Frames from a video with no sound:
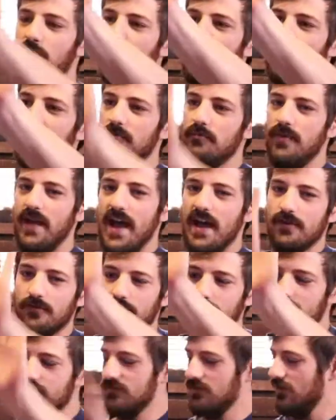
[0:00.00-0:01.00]
of bending
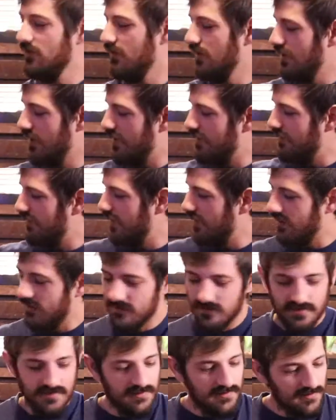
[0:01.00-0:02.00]
backwards. And
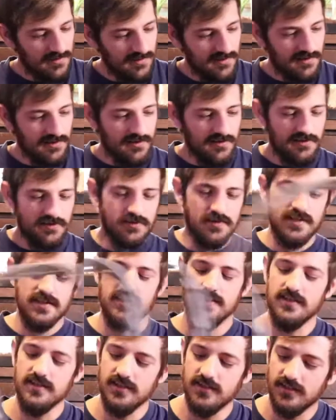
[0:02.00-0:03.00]
then
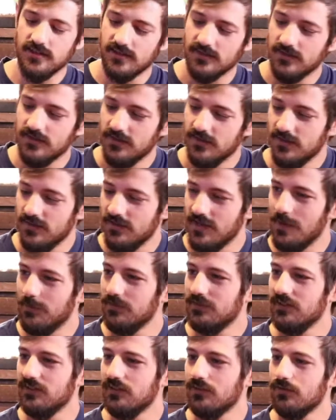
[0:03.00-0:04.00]
the
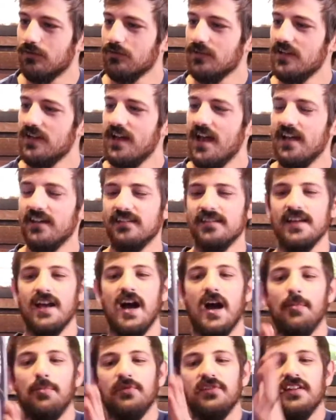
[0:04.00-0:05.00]
Nemesis 3 has the
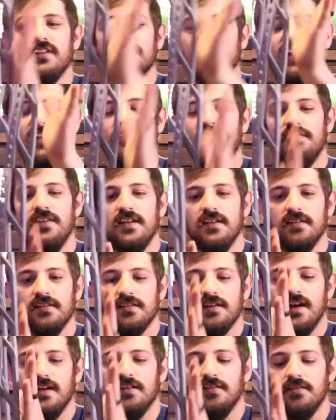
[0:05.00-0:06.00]
opposite. It's kind
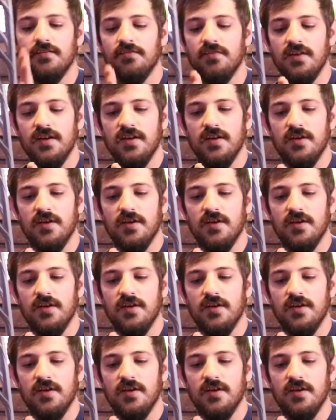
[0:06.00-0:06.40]
of